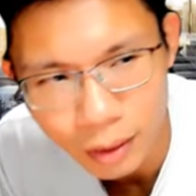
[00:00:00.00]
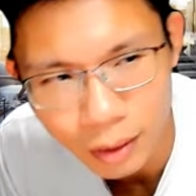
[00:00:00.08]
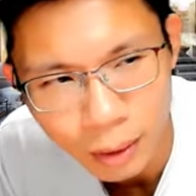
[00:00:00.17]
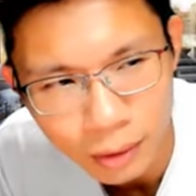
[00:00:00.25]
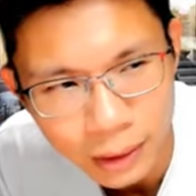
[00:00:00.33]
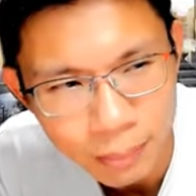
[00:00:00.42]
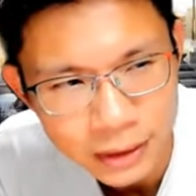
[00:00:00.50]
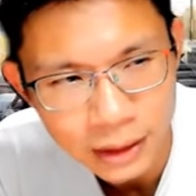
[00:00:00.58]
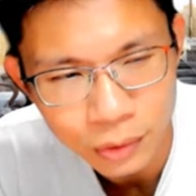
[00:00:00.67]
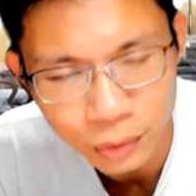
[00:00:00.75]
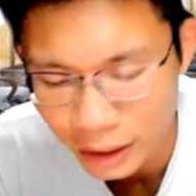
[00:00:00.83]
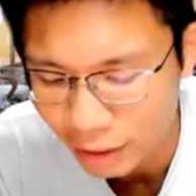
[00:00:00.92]

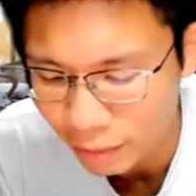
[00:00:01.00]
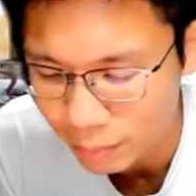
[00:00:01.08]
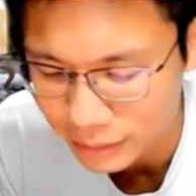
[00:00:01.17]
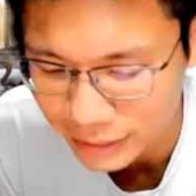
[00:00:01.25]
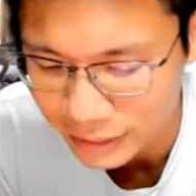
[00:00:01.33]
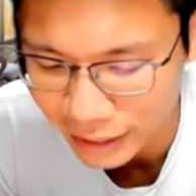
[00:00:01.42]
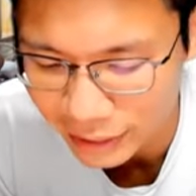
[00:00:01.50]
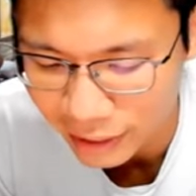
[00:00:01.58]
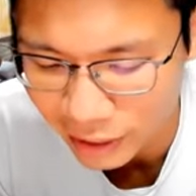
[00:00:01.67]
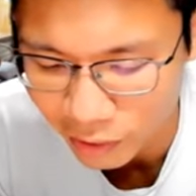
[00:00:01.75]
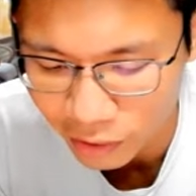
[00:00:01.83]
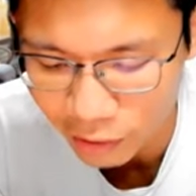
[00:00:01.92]
10% to 11%
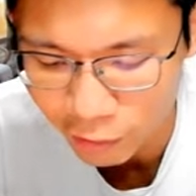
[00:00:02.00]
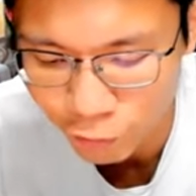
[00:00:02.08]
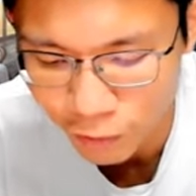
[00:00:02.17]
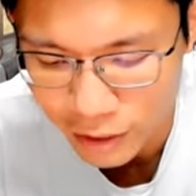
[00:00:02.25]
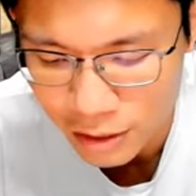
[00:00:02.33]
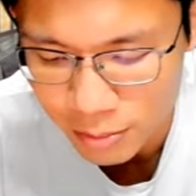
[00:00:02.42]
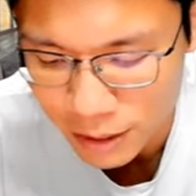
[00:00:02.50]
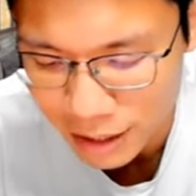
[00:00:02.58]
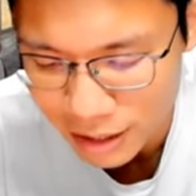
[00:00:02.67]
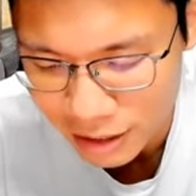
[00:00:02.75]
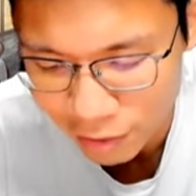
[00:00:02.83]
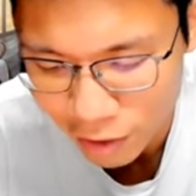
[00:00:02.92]
kind of difference
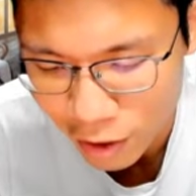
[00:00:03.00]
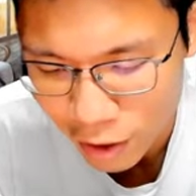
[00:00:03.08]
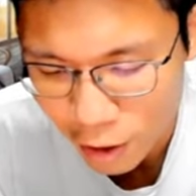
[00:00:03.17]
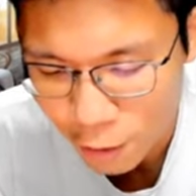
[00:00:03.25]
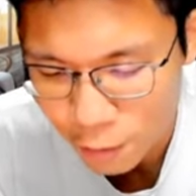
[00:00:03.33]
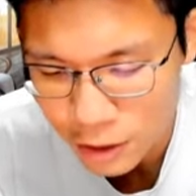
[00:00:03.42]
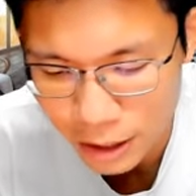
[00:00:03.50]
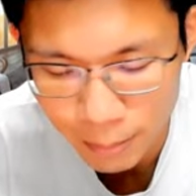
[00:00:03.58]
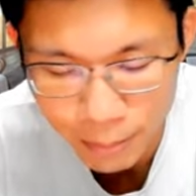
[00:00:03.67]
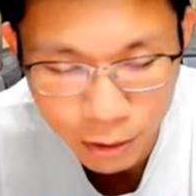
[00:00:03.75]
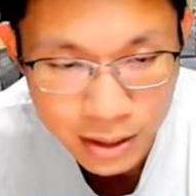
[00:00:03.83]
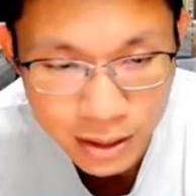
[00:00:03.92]
PSF, which can
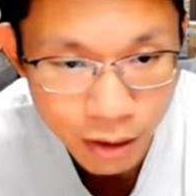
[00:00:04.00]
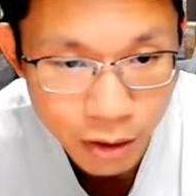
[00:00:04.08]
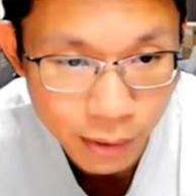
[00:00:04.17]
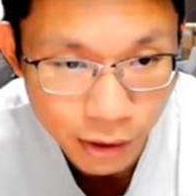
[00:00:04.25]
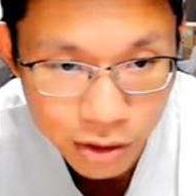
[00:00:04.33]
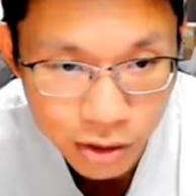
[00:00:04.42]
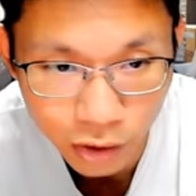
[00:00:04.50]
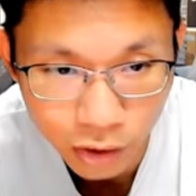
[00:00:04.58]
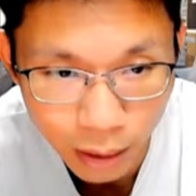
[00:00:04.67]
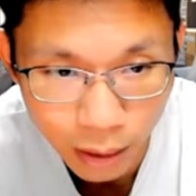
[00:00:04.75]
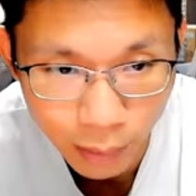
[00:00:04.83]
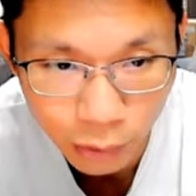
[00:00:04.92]
be quite scary because you're
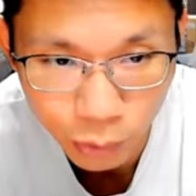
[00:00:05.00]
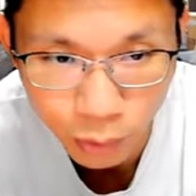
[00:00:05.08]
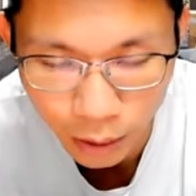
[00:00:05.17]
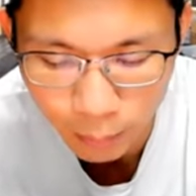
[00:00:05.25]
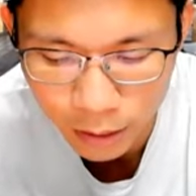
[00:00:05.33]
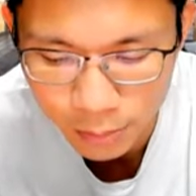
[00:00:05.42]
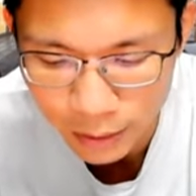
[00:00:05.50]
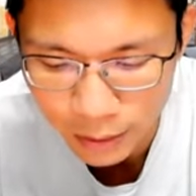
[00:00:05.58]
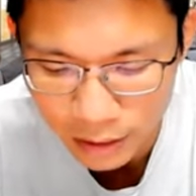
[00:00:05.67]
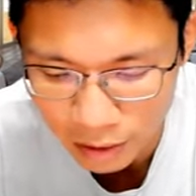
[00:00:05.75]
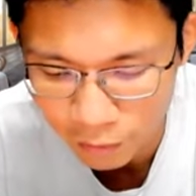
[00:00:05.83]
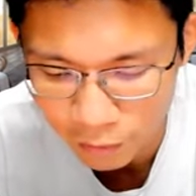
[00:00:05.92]
talking about 200 plus
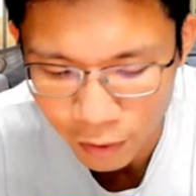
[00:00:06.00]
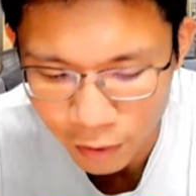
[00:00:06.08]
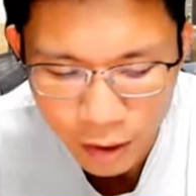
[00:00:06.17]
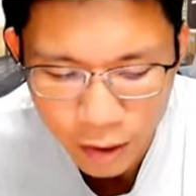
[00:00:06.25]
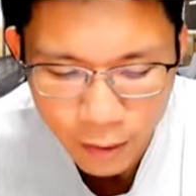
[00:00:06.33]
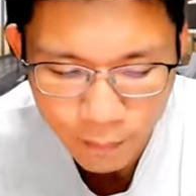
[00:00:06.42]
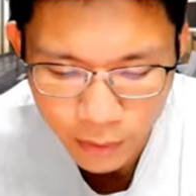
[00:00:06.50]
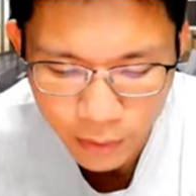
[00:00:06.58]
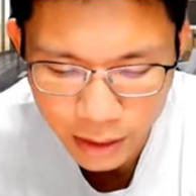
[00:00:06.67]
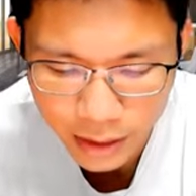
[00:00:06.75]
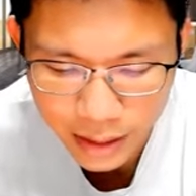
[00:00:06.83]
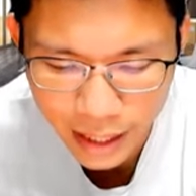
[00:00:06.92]
PSF.
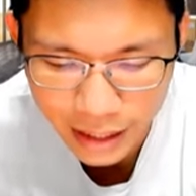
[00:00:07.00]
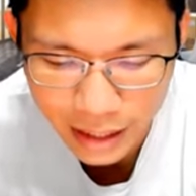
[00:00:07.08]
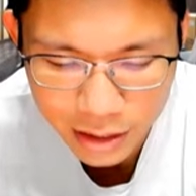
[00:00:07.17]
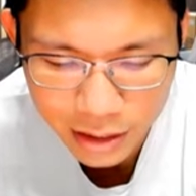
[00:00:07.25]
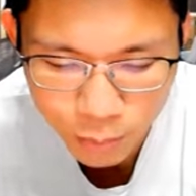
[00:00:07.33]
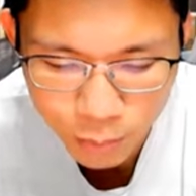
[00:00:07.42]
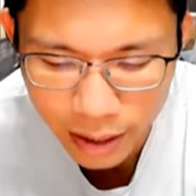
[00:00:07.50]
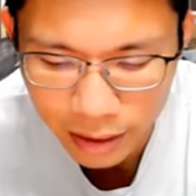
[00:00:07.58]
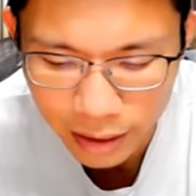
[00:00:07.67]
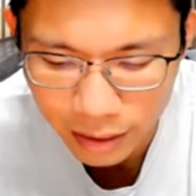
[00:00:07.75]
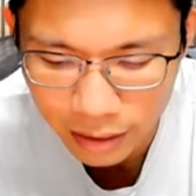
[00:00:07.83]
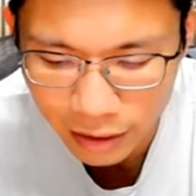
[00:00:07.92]
then that is where
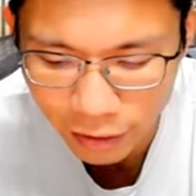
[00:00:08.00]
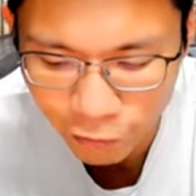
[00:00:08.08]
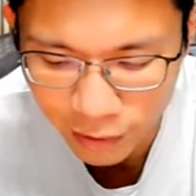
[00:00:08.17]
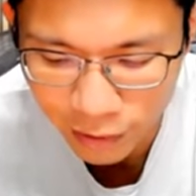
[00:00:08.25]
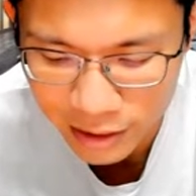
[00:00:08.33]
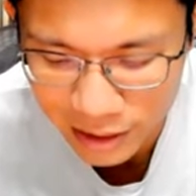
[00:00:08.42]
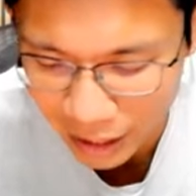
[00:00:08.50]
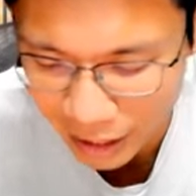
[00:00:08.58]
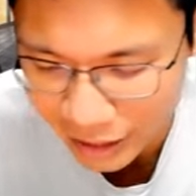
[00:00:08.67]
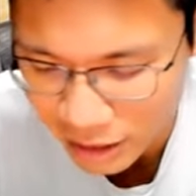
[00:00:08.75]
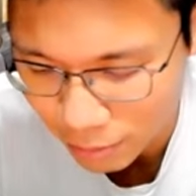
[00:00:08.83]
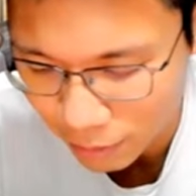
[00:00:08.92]
the difference
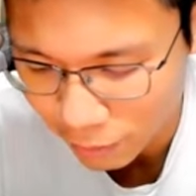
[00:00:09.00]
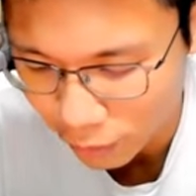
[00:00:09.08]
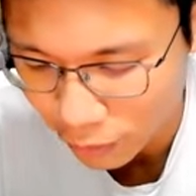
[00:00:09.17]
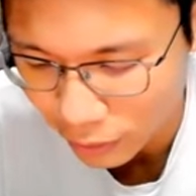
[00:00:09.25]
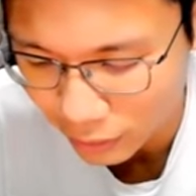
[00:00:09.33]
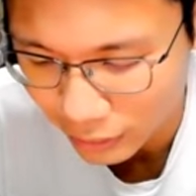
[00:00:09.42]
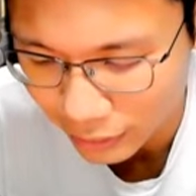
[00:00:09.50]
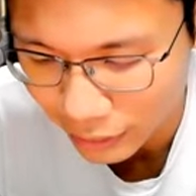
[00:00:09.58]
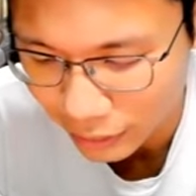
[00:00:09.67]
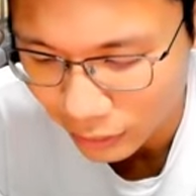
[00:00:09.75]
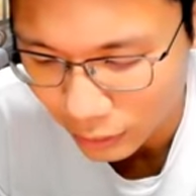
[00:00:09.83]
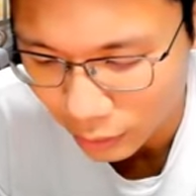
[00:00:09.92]
lies before you are
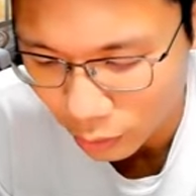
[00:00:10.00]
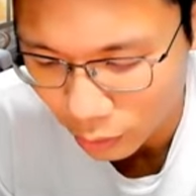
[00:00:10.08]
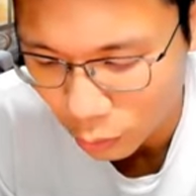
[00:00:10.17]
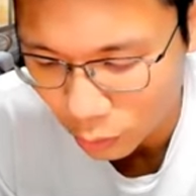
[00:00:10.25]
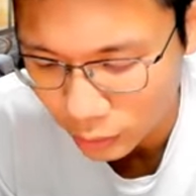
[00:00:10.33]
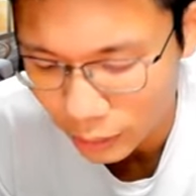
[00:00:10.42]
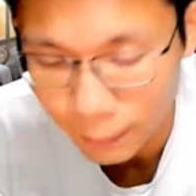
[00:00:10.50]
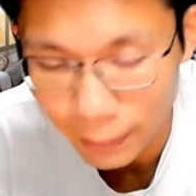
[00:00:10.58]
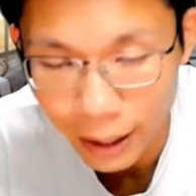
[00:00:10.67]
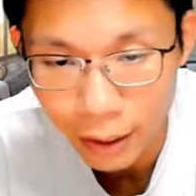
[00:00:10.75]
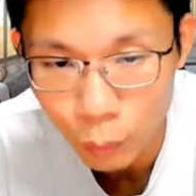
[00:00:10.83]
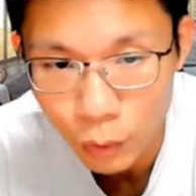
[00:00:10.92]
taking the yield quantum.
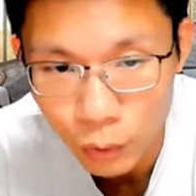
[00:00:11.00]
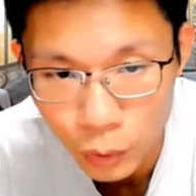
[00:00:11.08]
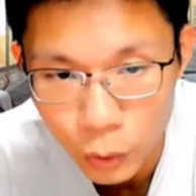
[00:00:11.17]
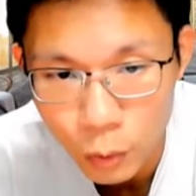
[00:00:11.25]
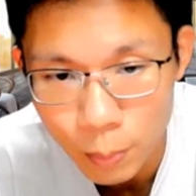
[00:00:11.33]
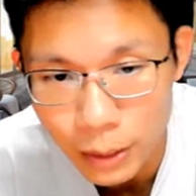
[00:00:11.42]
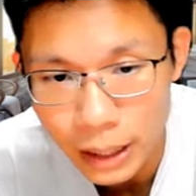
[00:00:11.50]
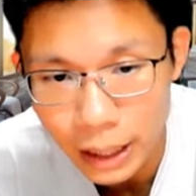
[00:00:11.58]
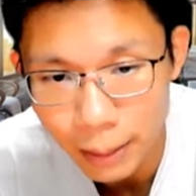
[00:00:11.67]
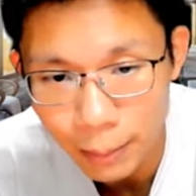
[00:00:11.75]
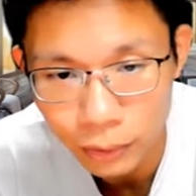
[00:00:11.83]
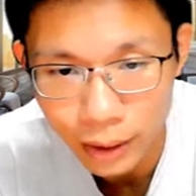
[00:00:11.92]
But will you be
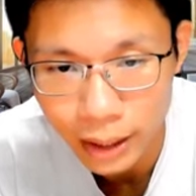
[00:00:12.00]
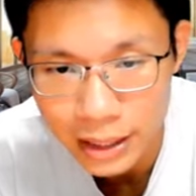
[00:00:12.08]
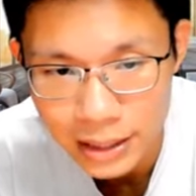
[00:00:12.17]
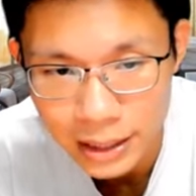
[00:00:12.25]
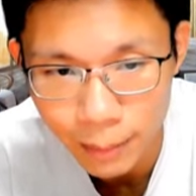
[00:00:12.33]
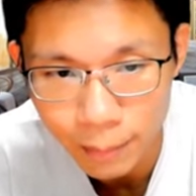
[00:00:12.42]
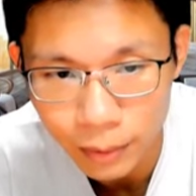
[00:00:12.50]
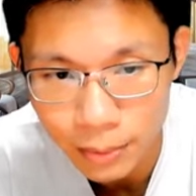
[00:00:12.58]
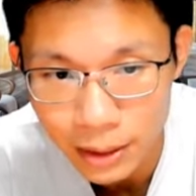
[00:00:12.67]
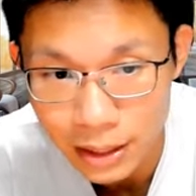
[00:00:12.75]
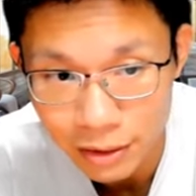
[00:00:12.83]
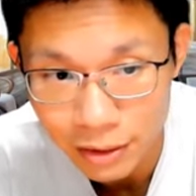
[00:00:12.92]
able to accept the
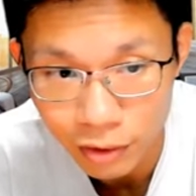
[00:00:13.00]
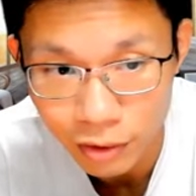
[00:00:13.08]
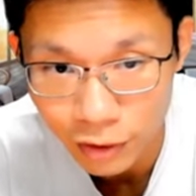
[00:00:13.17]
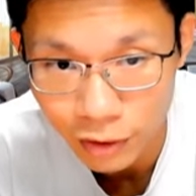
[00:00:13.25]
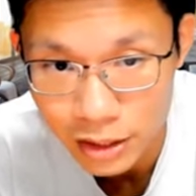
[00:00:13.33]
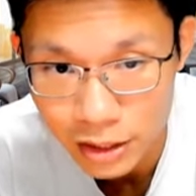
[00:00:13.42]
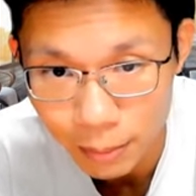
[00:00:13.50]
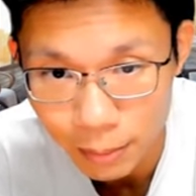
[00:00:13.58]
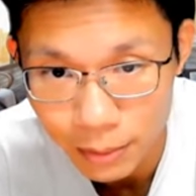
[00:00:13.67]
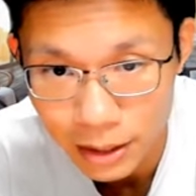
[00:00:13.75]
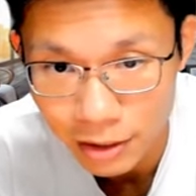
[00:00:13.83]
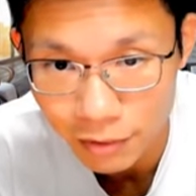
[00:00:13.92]
PSF difference? The
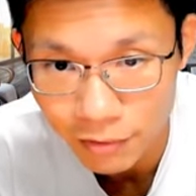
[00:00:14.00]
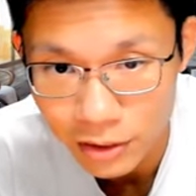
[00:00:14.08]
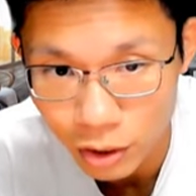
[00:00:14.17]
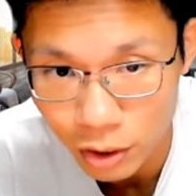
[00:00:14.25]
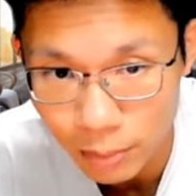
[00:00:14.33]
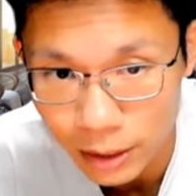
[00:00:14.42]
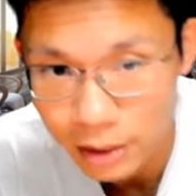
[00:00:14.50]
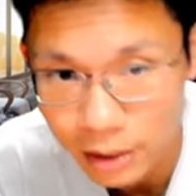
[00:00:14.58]
PSF is going to be